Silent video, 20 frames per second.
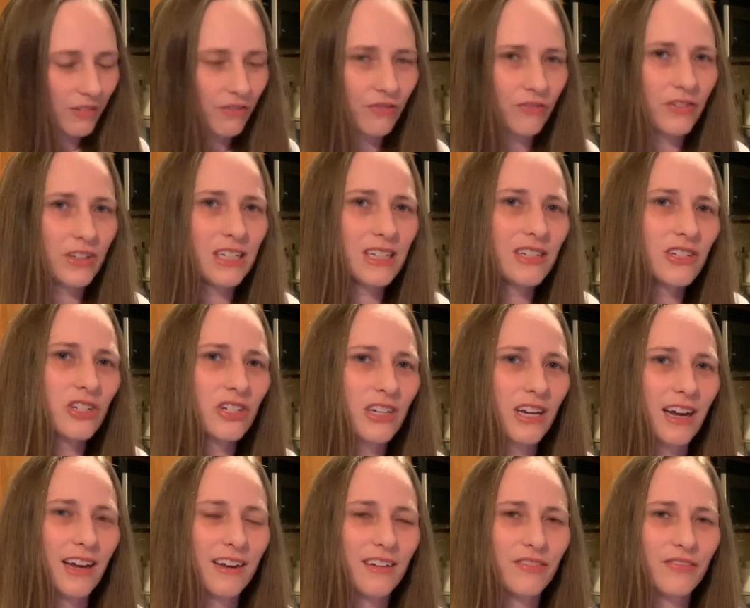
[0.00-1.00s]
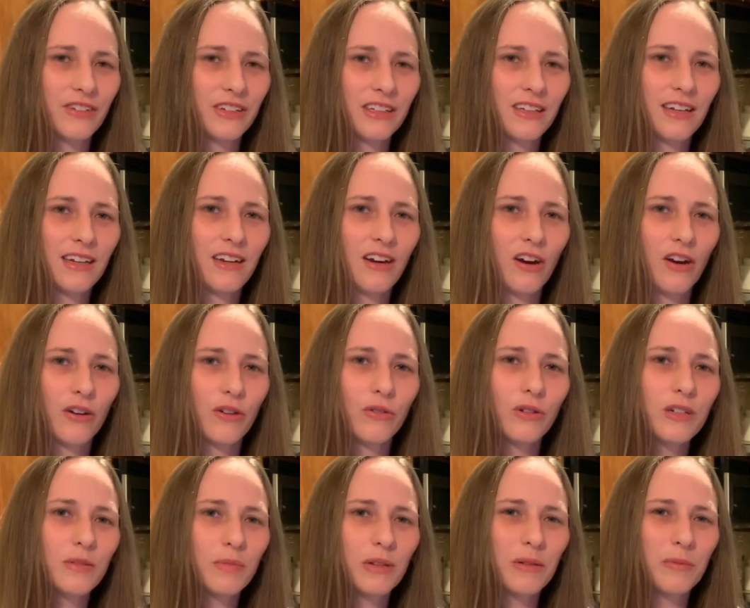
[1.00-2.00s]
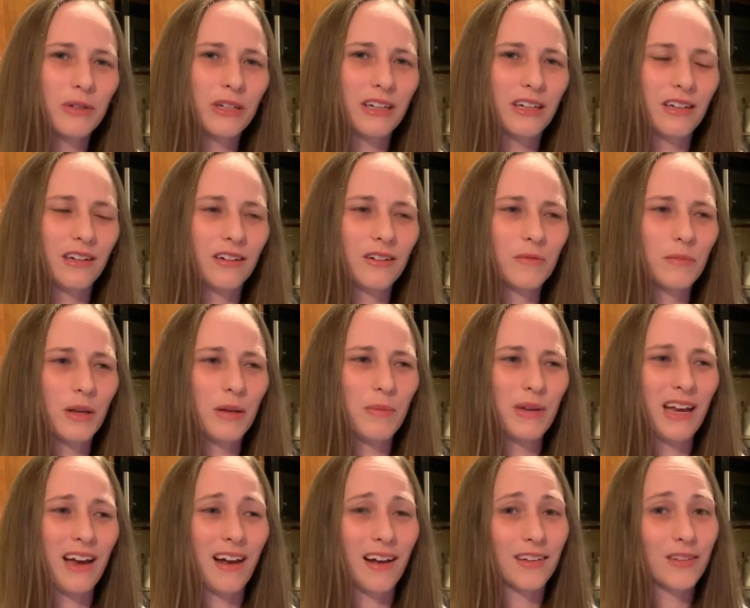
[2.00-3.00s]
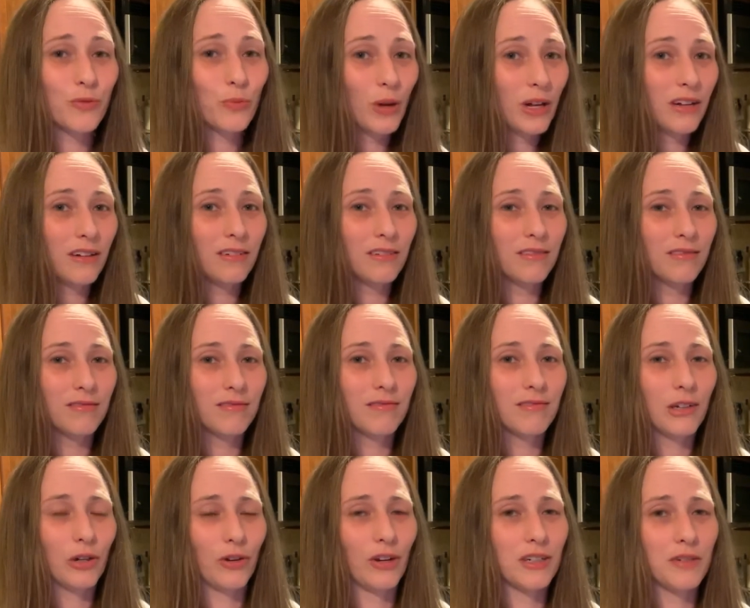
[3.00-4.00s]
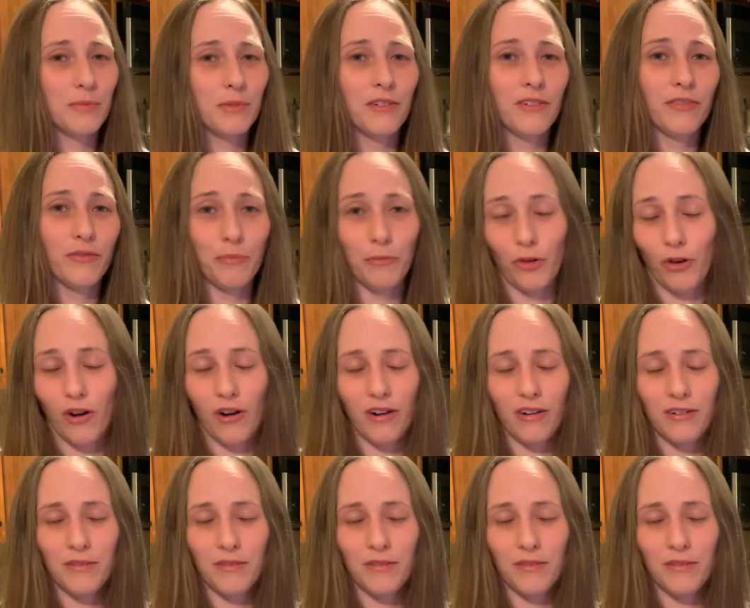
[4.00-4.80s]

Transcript: fish I feel like aren't going to be able to hear maybe as well. Correct me if I'm wrong,